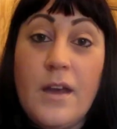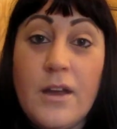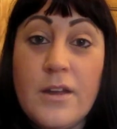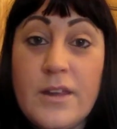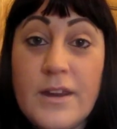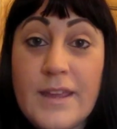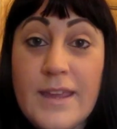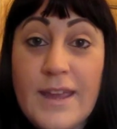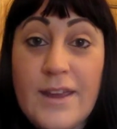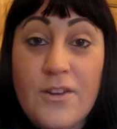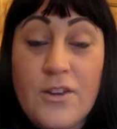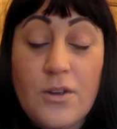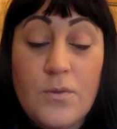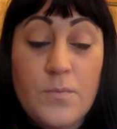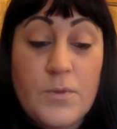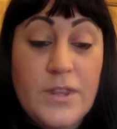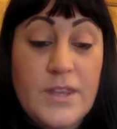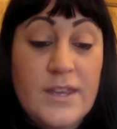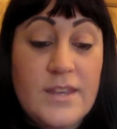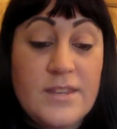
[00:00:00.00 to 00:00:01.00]
I'm going to carry on
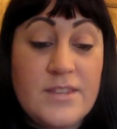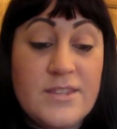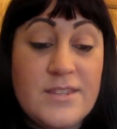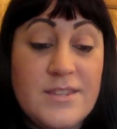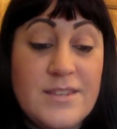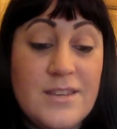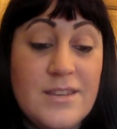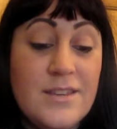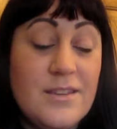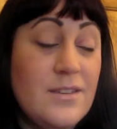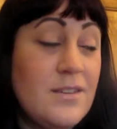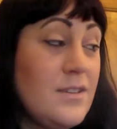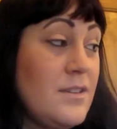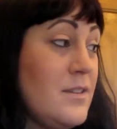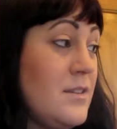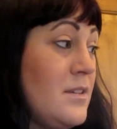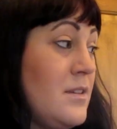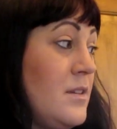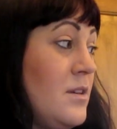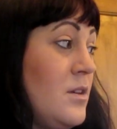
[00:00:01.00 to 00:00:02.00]
with this.
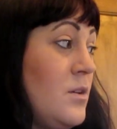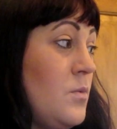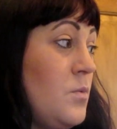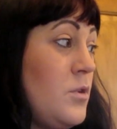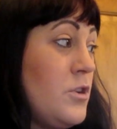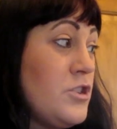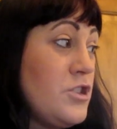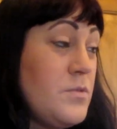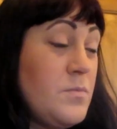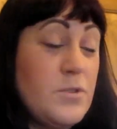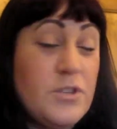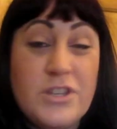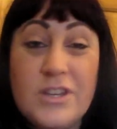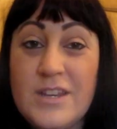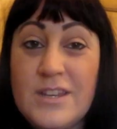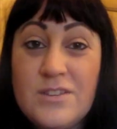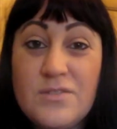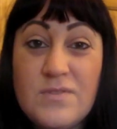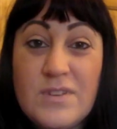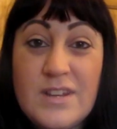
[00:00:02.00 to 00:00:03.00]
Washing
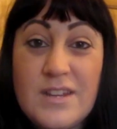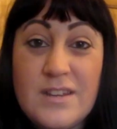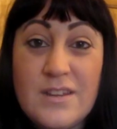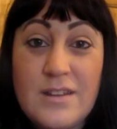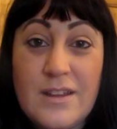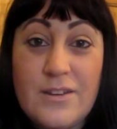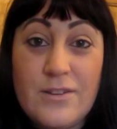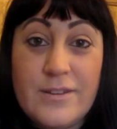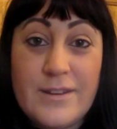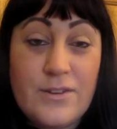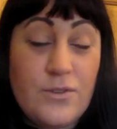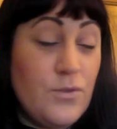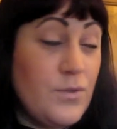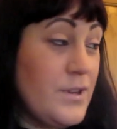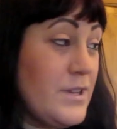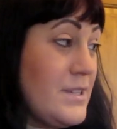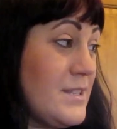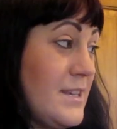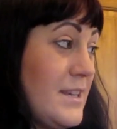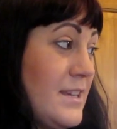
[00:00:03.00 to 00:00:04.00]
machine's really
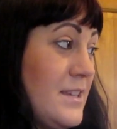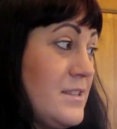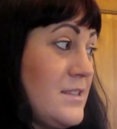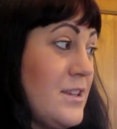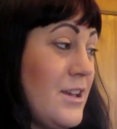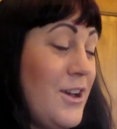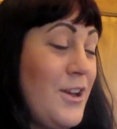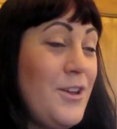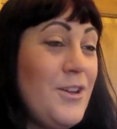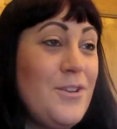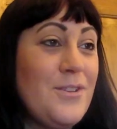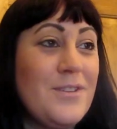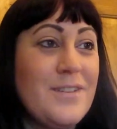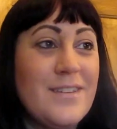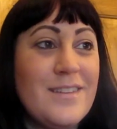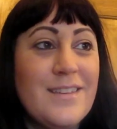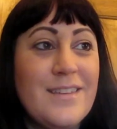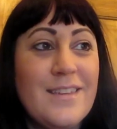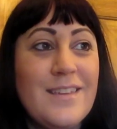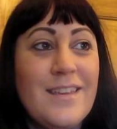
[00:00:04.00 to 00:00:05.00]
noisy, so
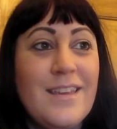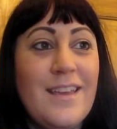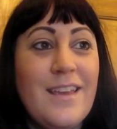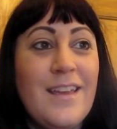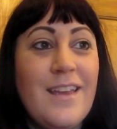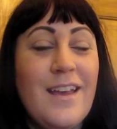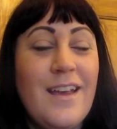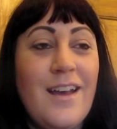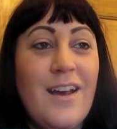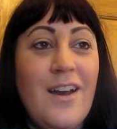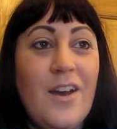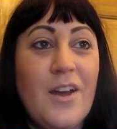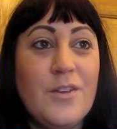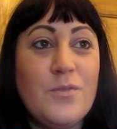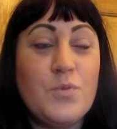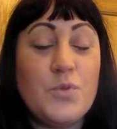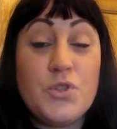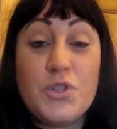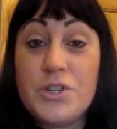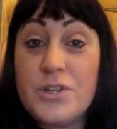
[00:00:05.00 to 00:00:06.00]
I
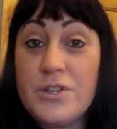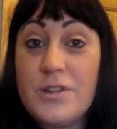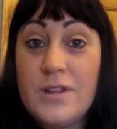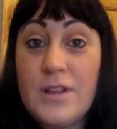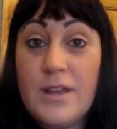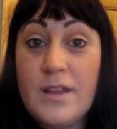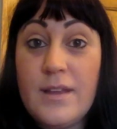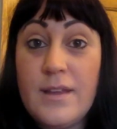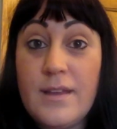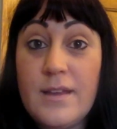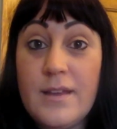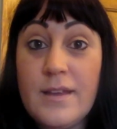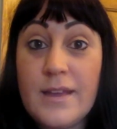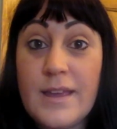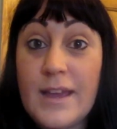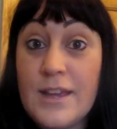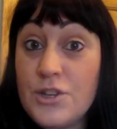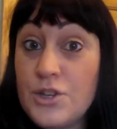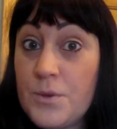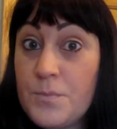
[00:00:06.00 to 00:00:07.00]
shall
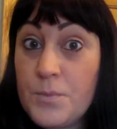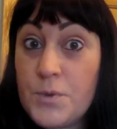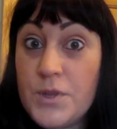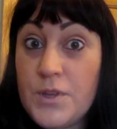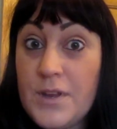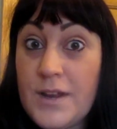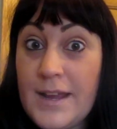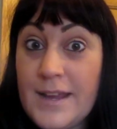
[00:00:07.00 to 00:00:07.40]
catch up with you